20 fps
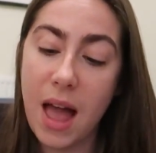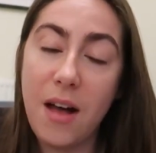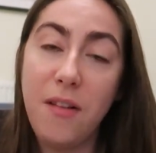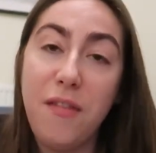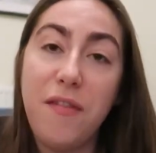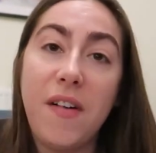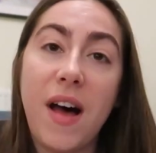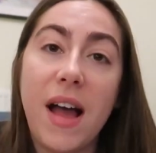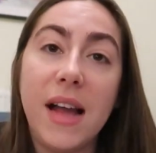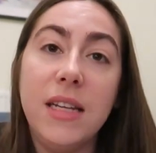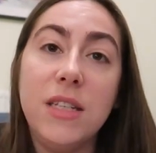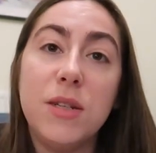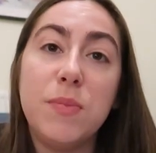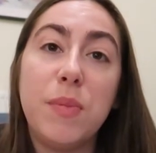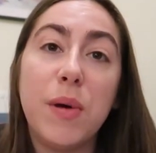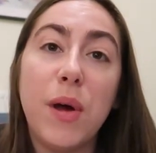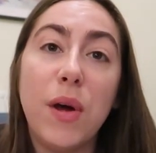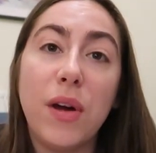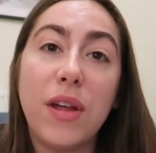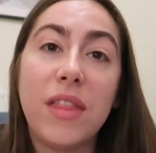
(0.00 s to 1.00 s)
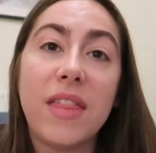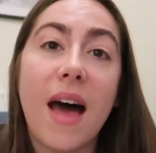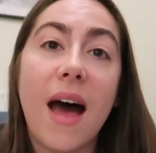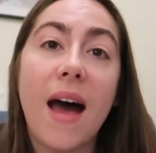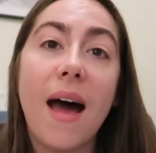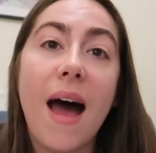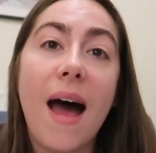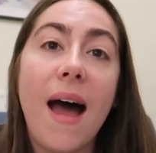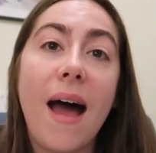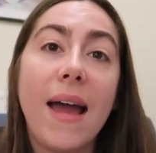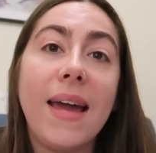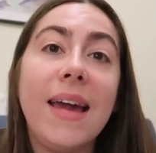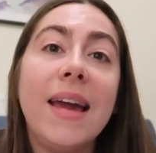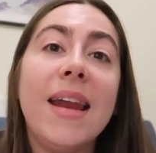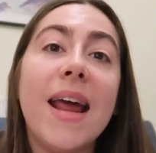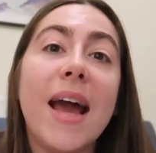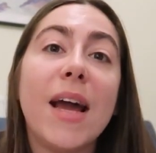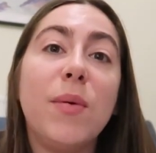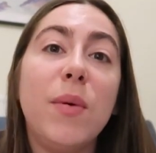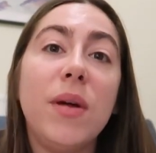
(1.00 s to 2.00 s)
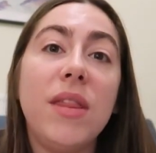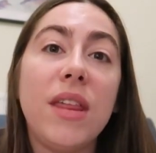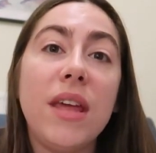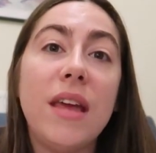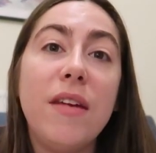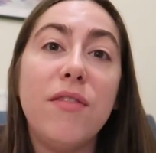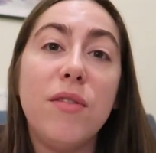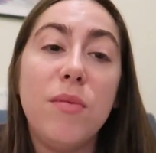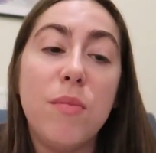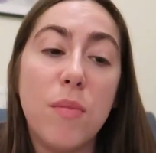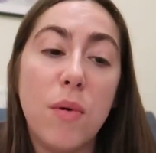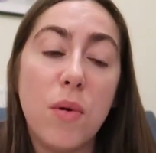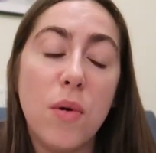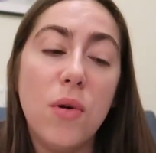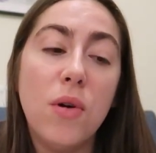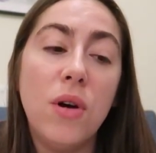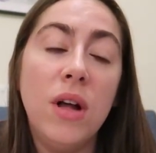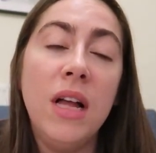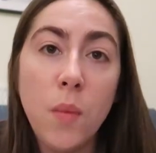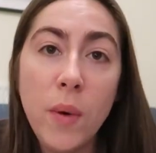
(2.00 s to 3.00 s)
I'll find a book that I connect with even more.